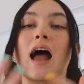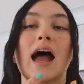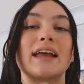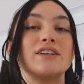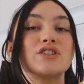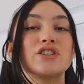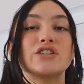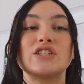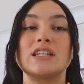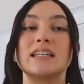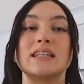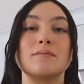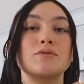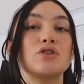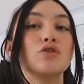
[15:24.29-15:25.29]
I just
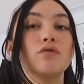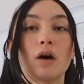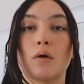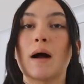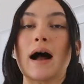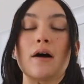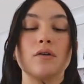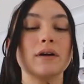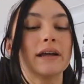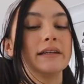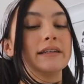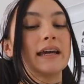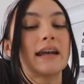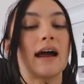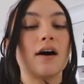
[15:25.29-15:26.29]
need them to grow out
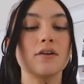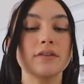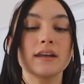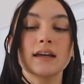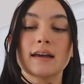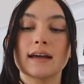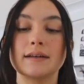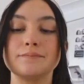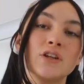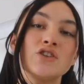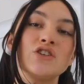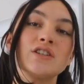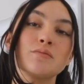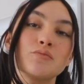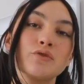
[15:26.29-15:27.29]
and get healthy again.
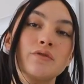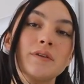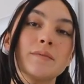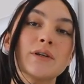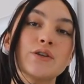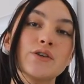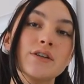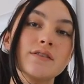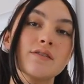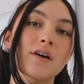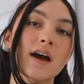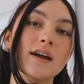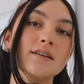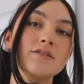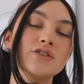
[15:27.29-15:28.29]
She's improving, bitches,
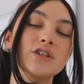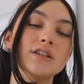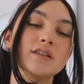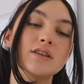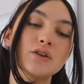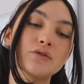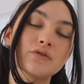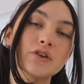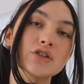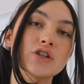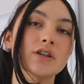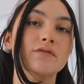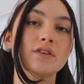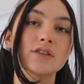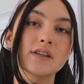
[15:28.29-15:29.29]
okay? She's a new
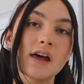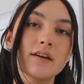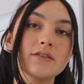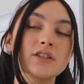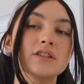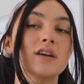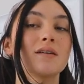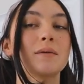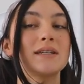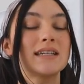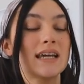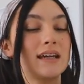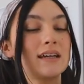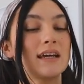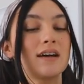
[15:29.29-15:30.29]
version of herself. She's gonna be
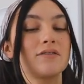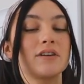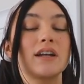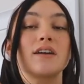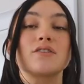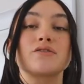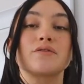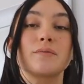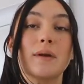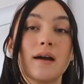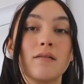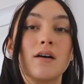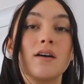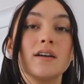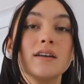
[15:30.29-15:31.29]
taking care of her nails from
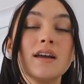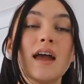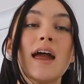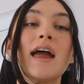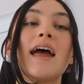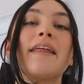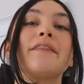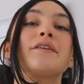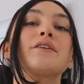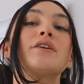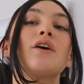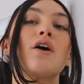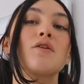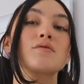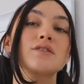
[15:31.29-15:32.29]
now on, and they're
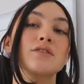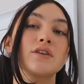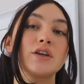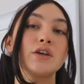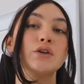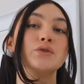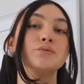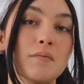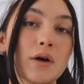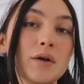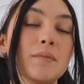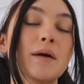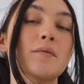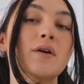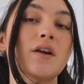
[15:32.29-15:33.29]
gonna always look cute.
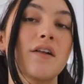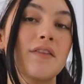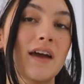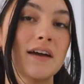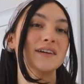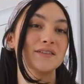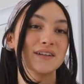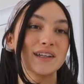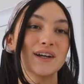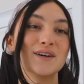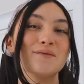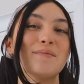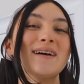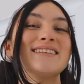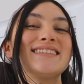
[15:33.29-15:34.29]
Mark my word on that. I really
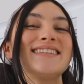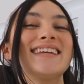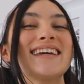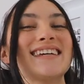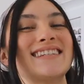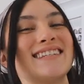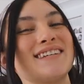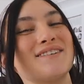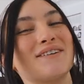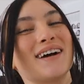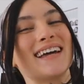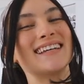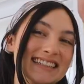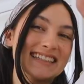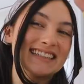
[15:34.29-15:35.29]
hope I stick to
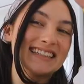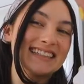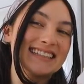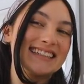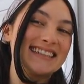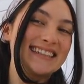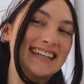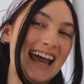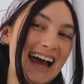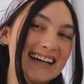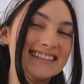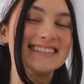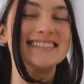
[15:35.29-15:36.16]
it. Yeah.